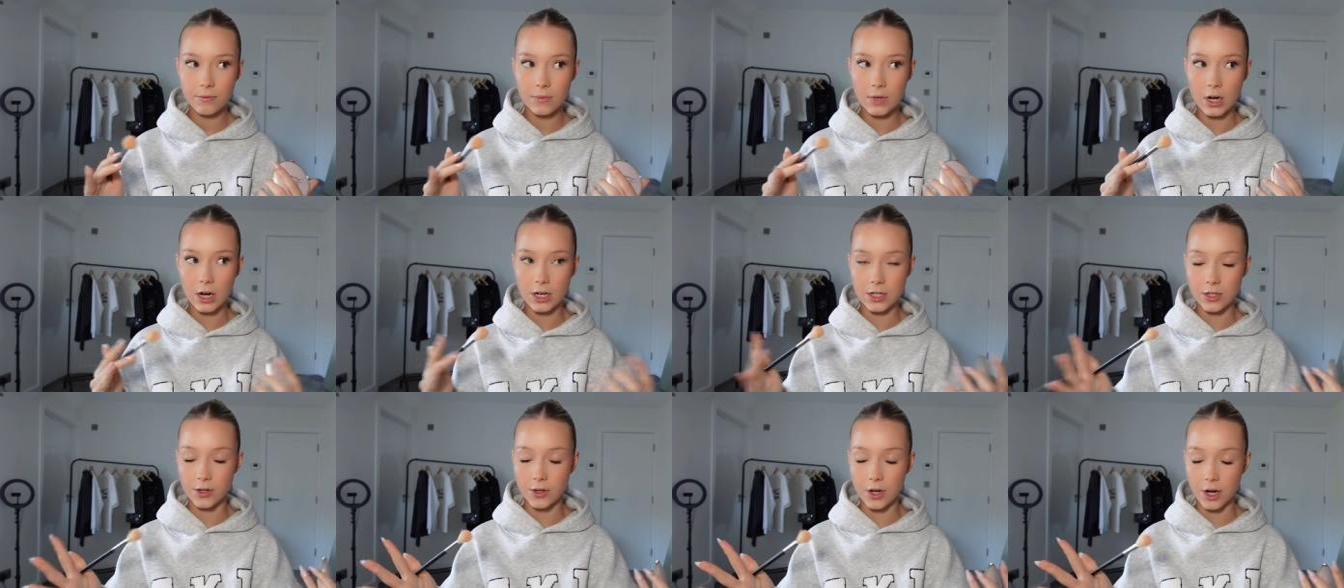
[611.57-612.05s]

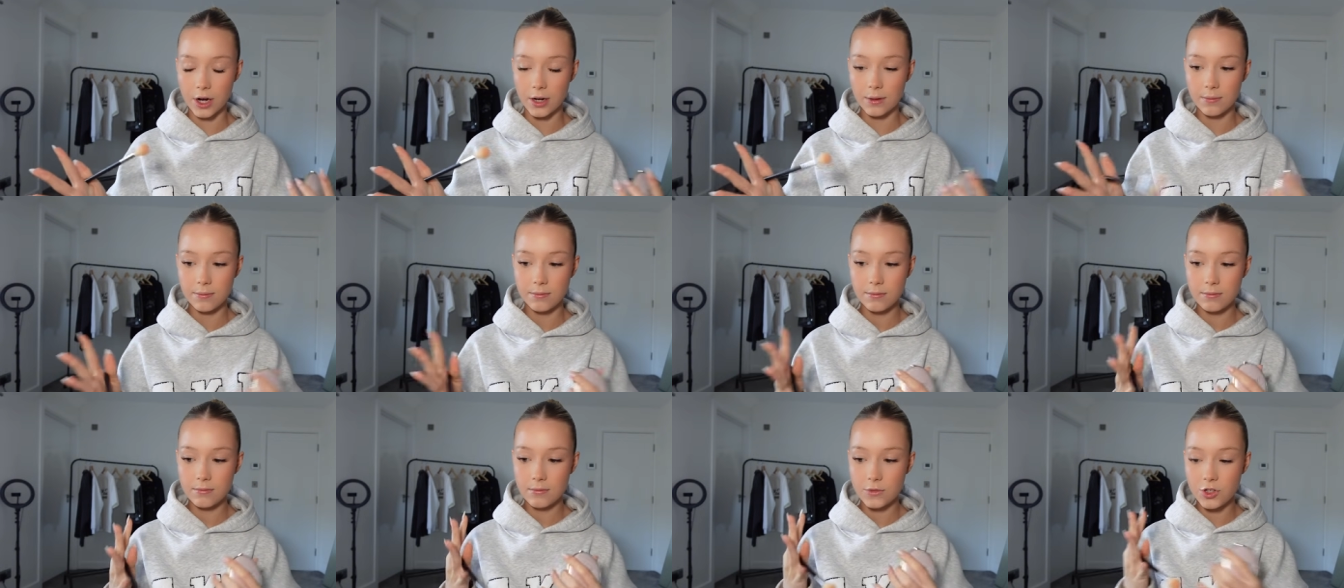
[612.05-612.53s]
I don't know,
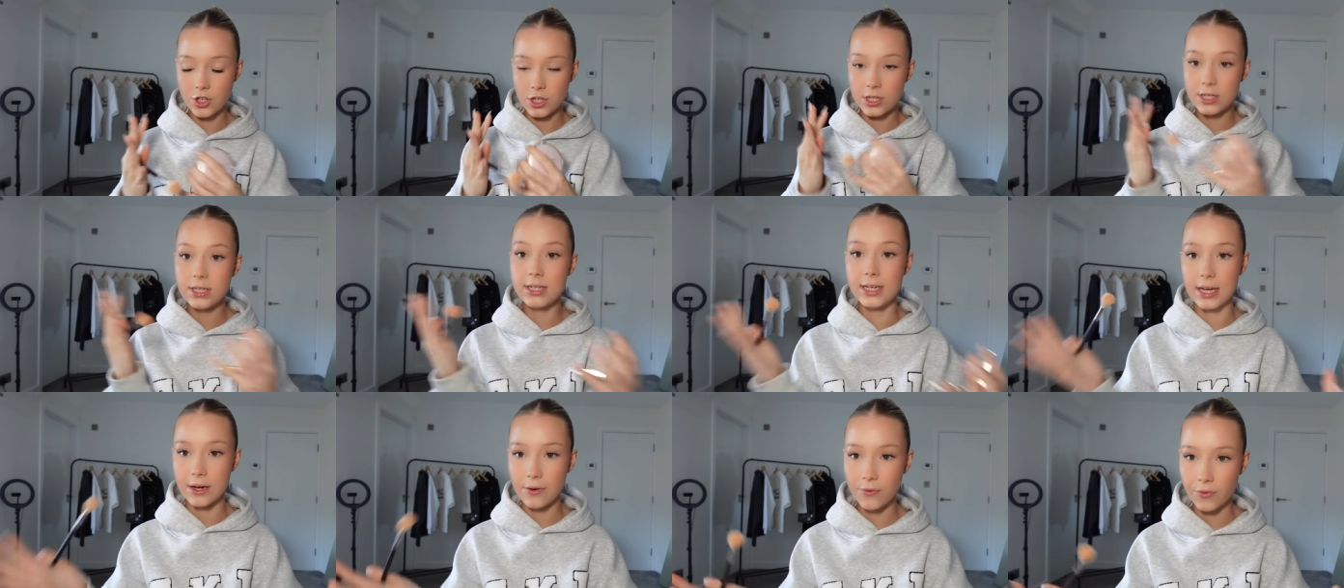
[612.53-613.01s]

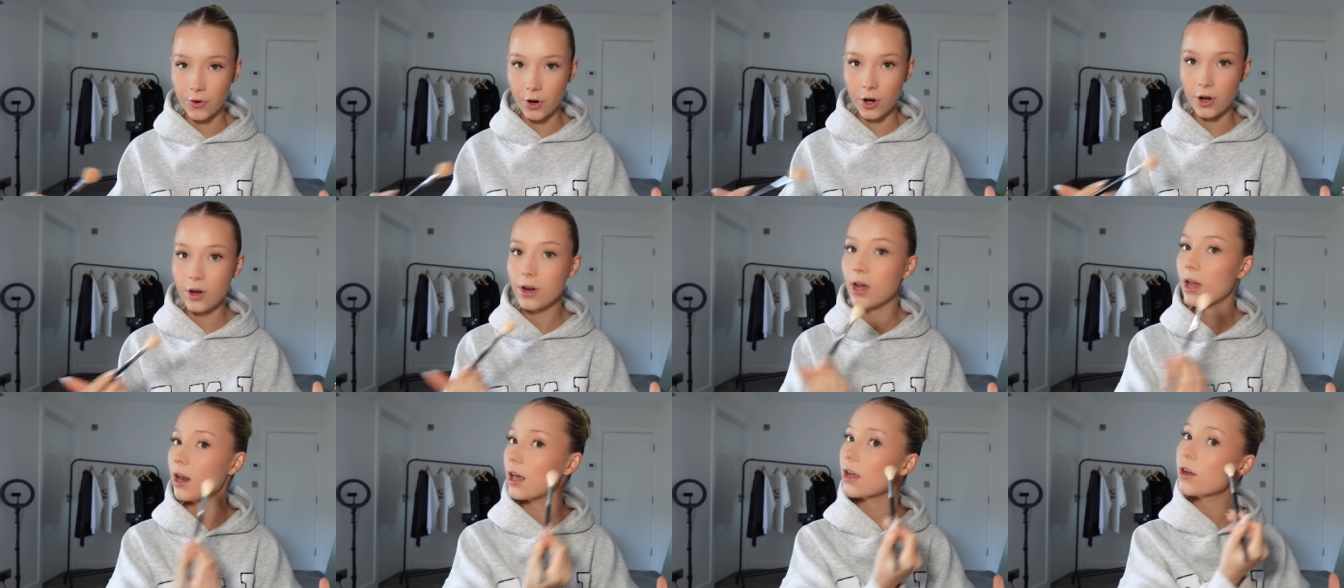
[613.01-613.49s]
just different
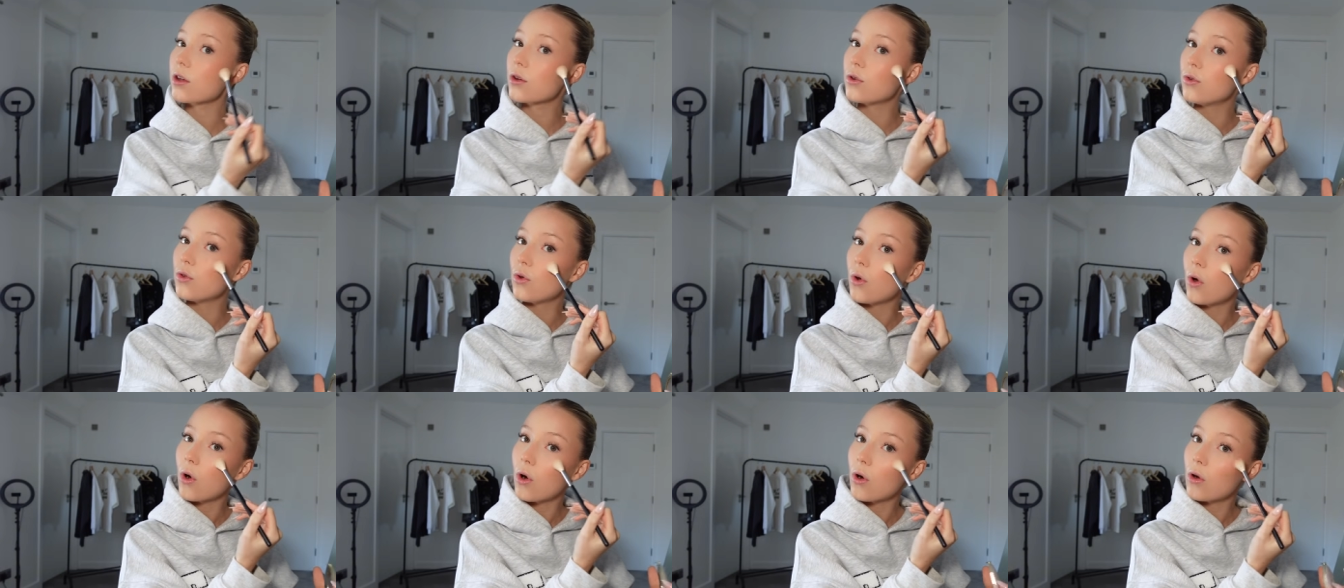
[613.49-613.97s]
and like
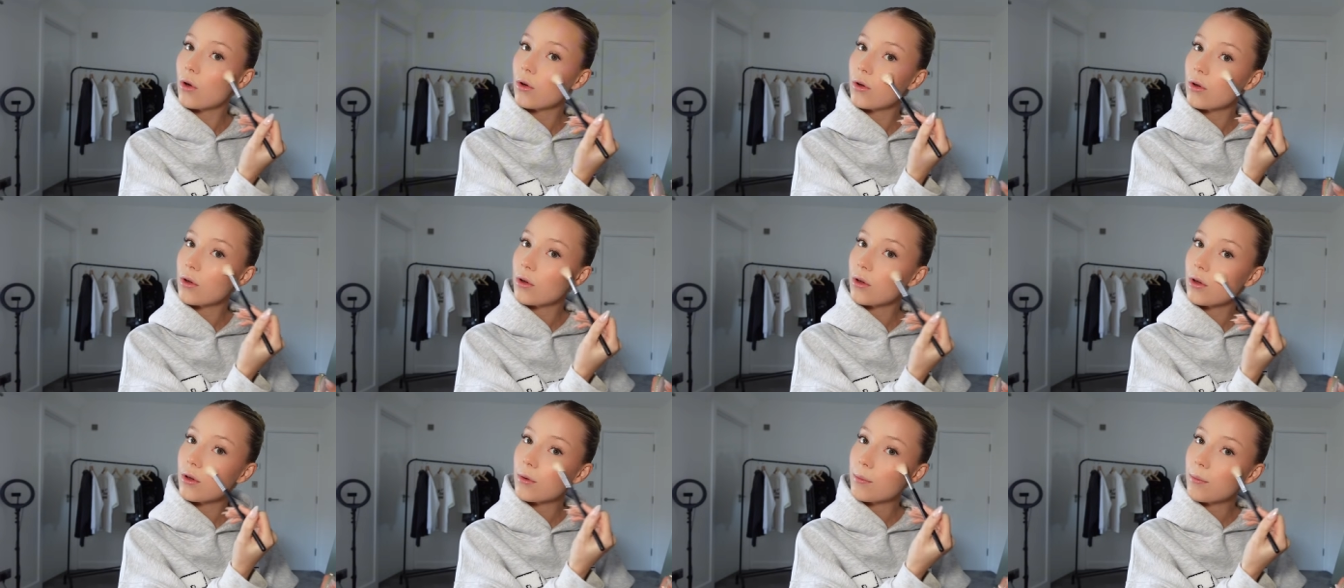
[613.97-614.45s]
not
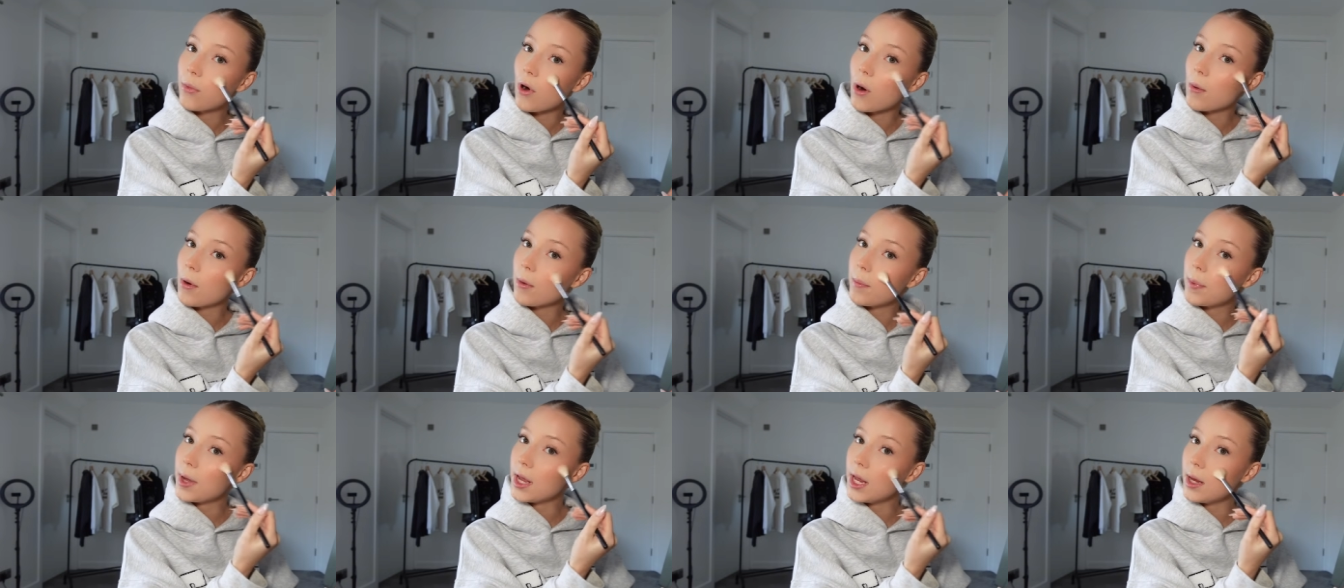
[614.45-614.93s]

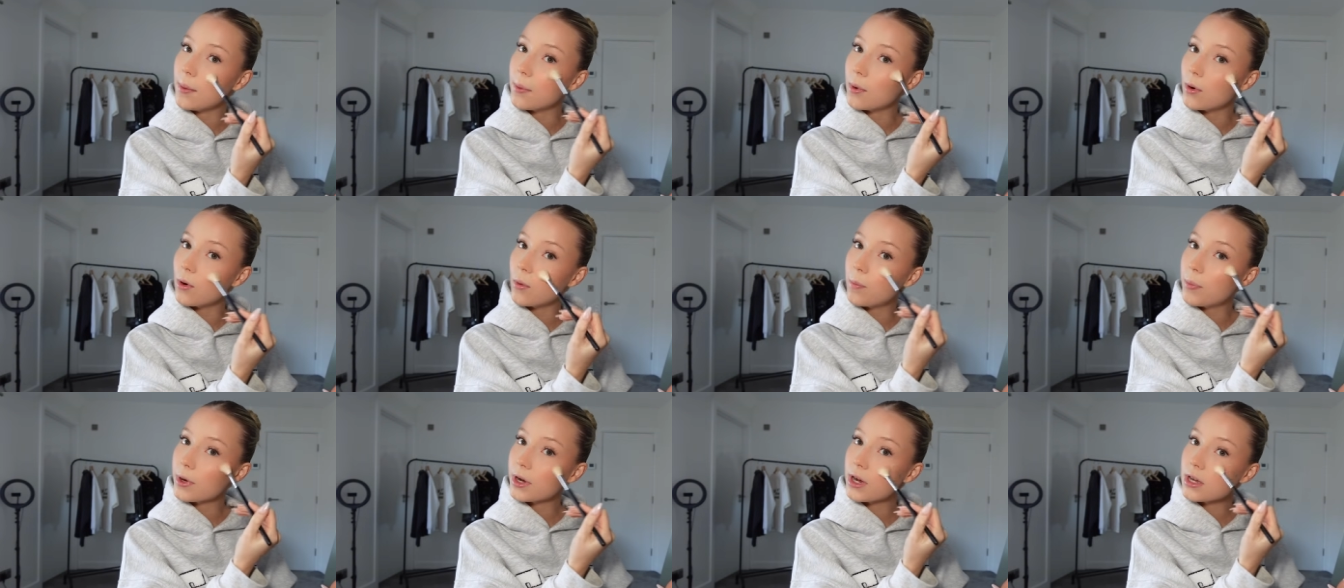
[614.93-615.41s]
proper
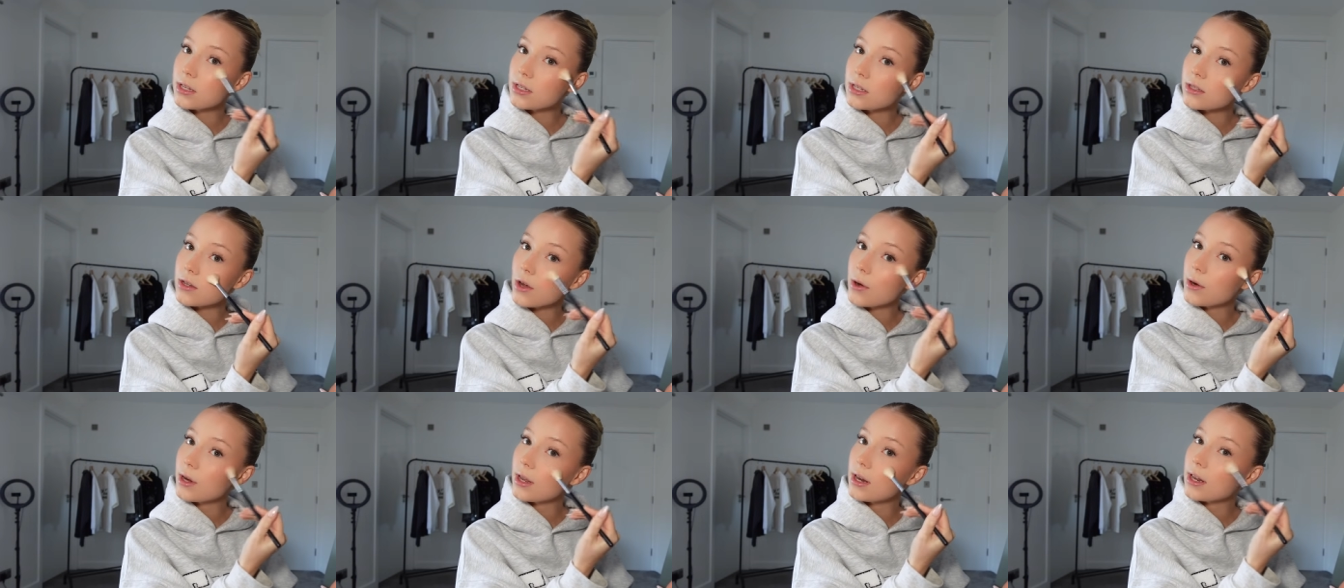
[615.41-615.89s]
people because it's
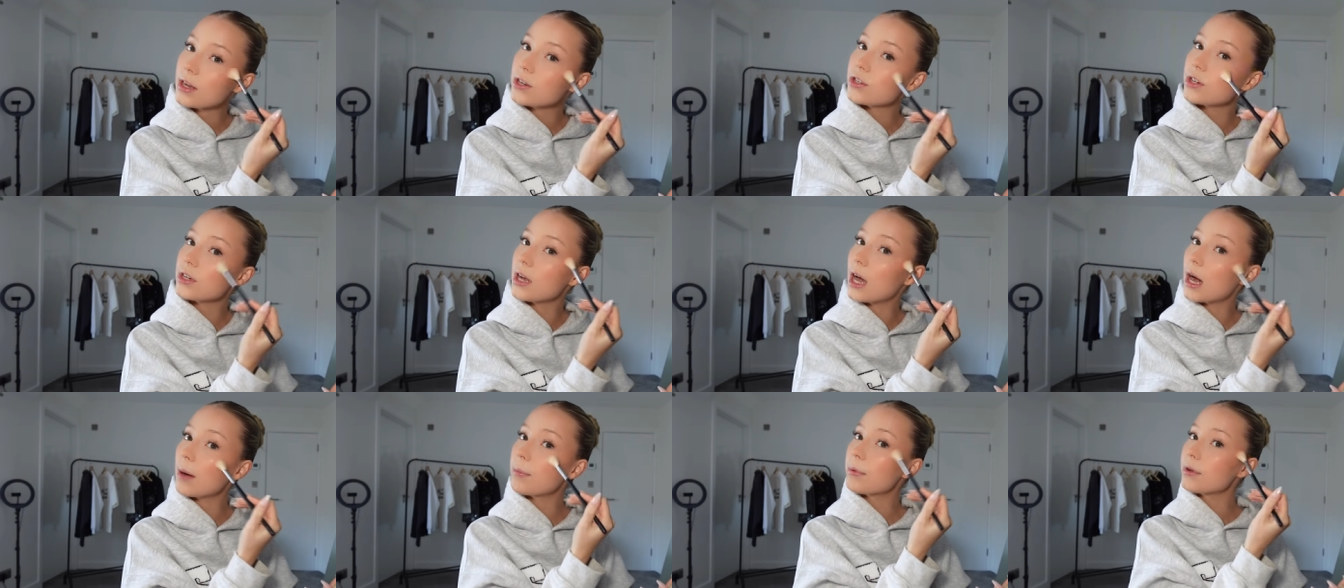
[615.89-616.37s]
only literally
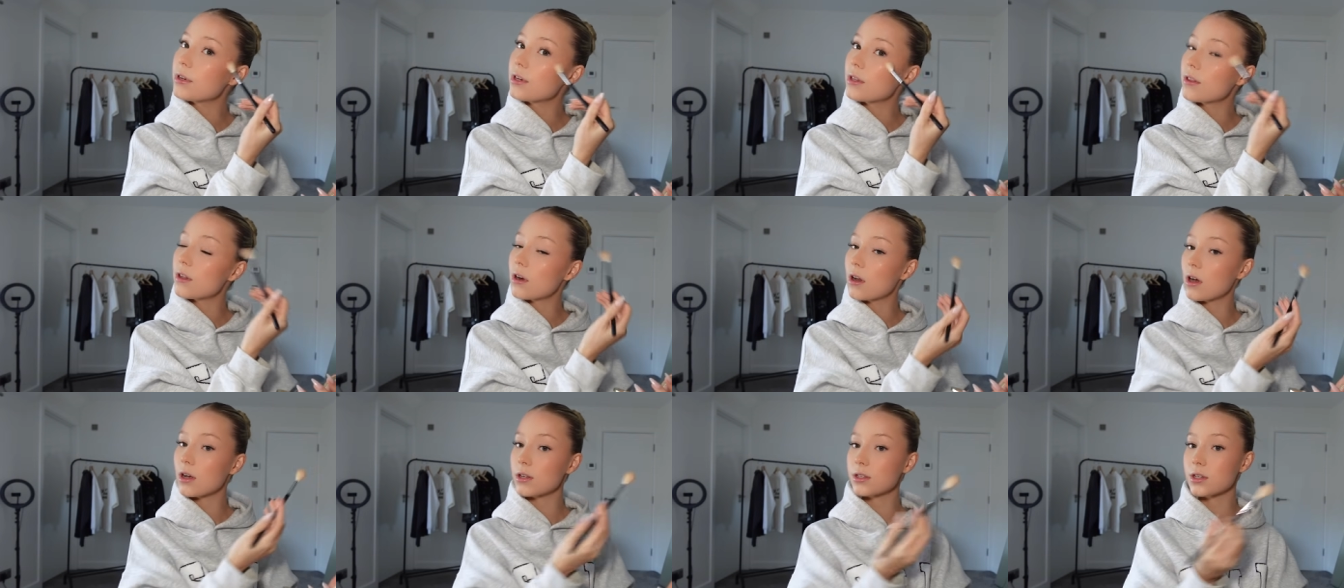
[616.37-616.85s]
happened in the
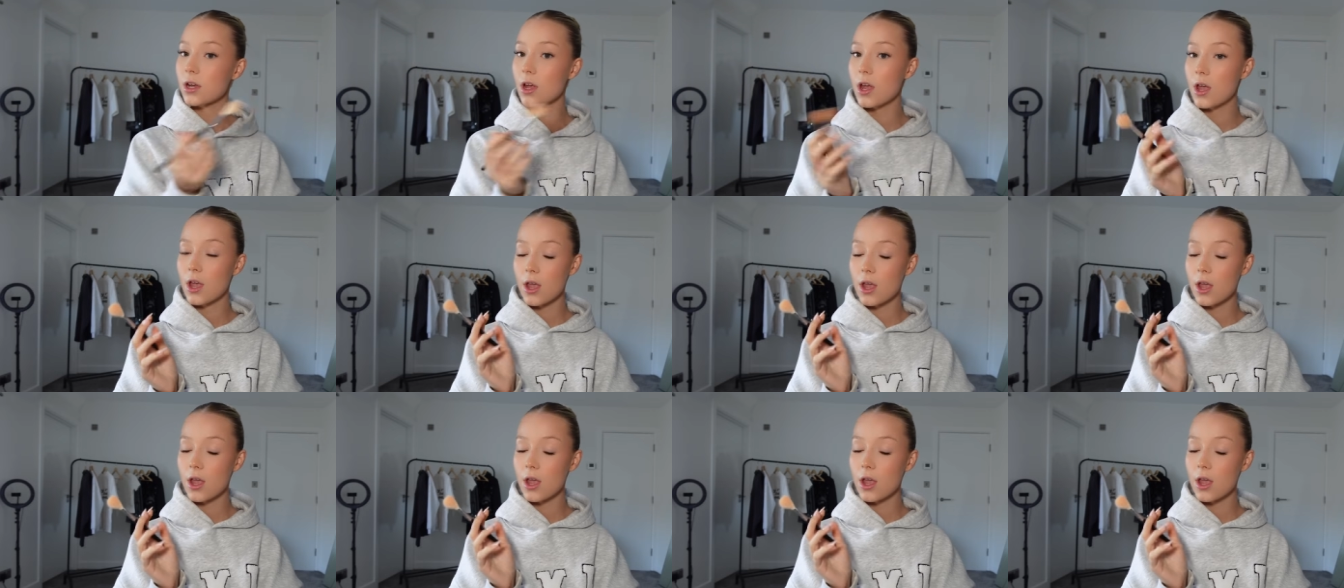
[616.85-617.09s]
last